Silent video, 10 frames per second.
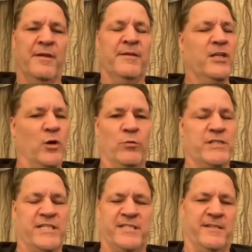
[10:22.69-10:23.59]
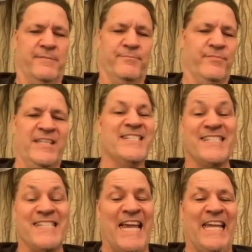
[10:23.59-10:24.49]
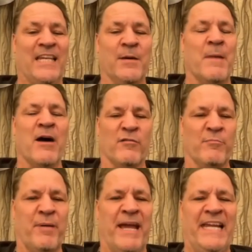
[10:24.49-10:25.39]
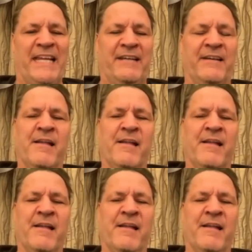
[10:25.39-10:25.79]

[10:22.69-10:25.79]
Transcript: which is an insane amount of pain.